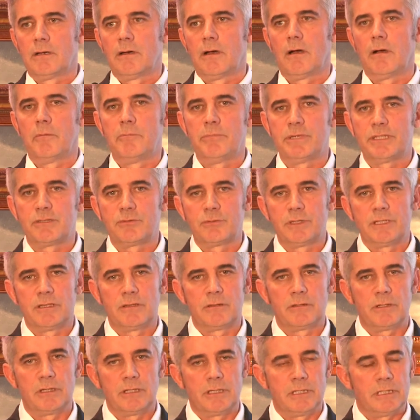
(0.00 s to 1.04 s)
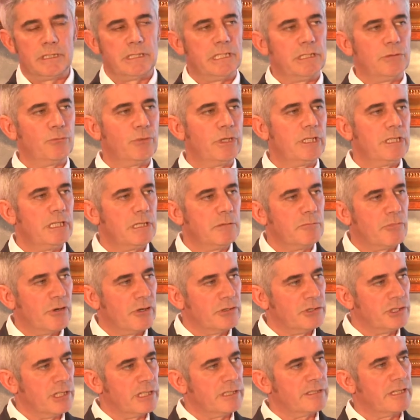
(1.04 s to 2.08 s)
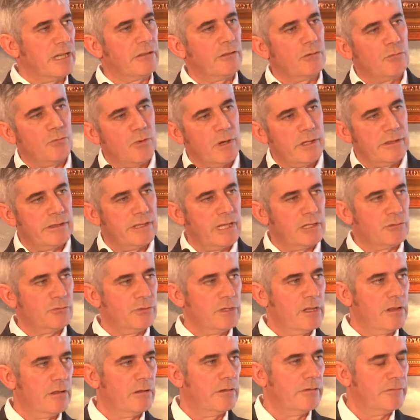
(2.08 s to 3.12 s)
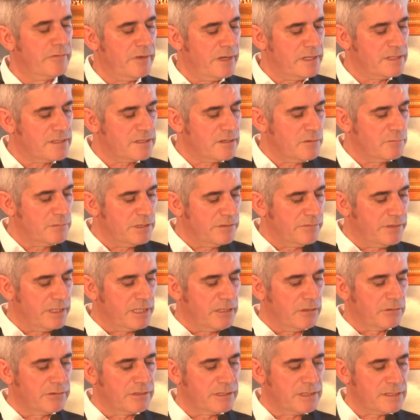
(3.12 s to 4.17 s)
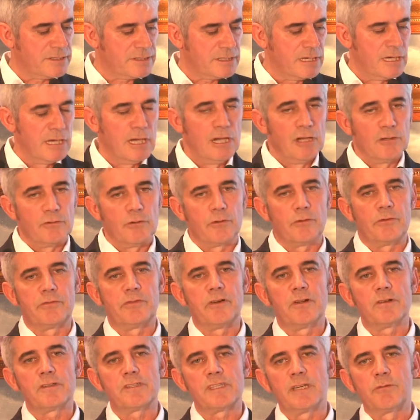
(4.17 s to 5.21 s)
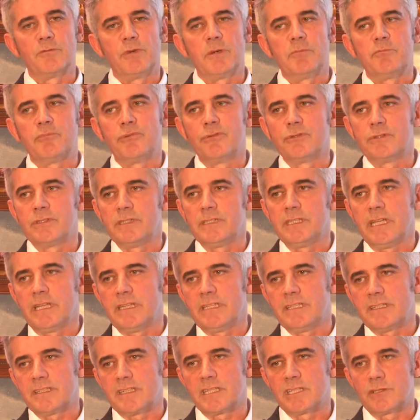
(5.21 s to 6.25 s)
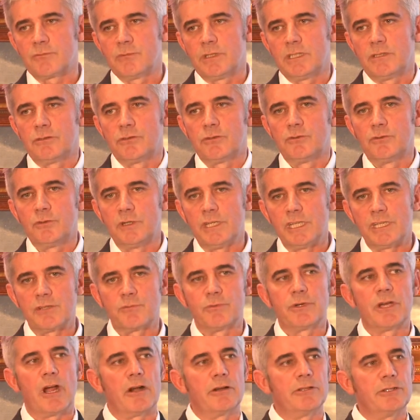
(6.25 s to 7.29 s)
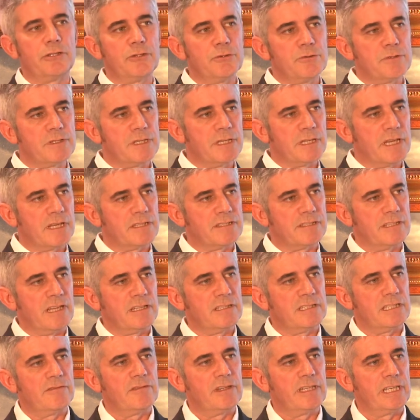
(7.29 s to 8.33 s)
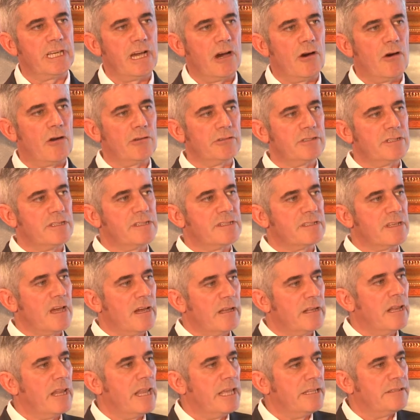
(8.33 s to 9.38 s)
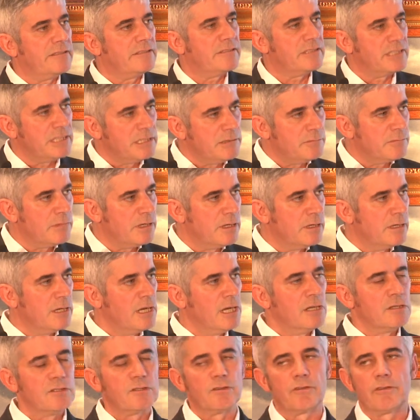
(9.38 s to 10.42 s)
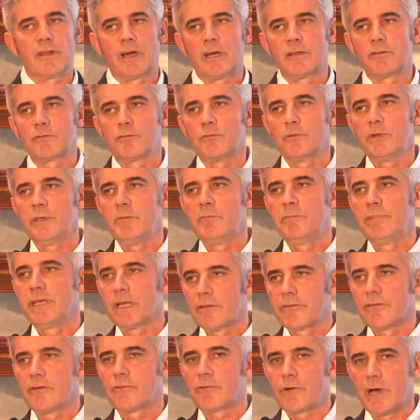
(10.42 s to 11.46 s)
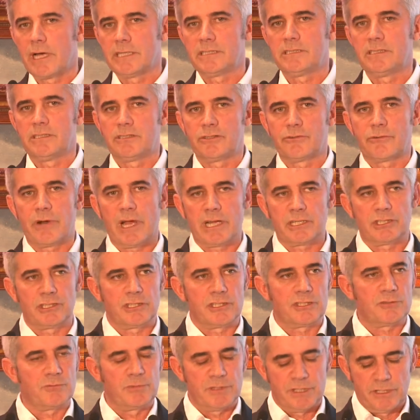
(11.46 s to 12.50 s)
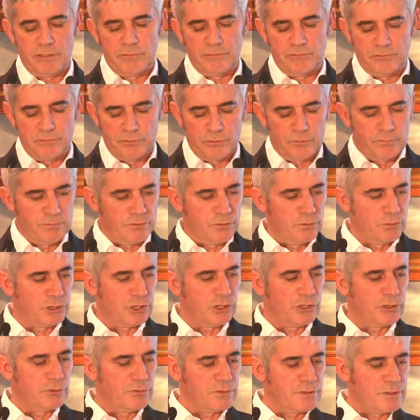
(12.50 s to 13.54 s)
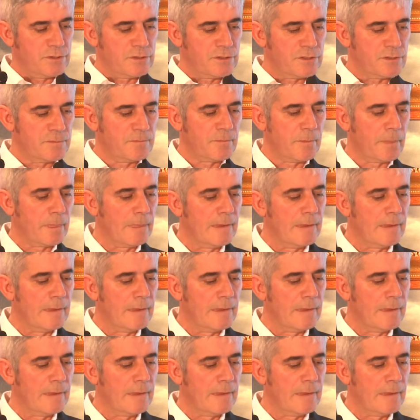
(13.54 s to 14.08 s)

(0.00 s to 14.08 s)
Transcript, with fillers: uh, between the, the winning project and the one that will uh, face some difficulties. So the first thing we put in any things we do is we are using extensively our design-led team so that we build the right interactions with the future users.